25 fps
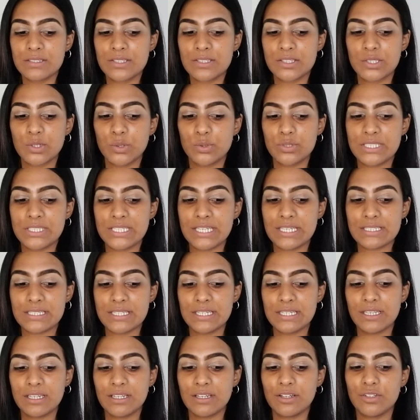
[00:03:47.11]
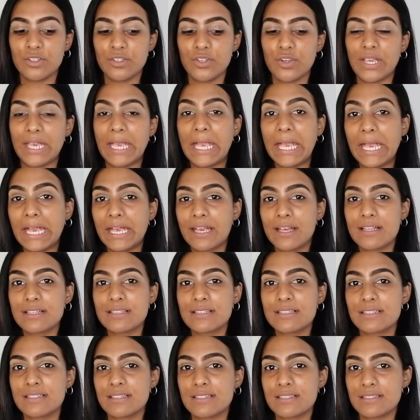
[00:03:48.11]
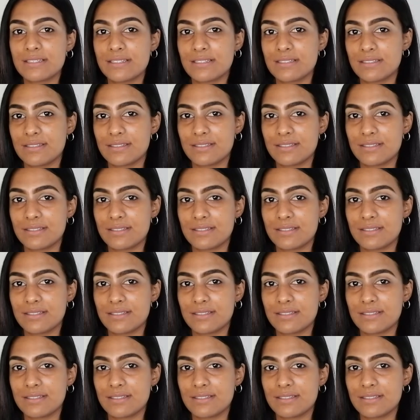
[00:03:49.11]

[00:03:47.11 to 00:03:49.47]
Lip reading: So testing it on your hands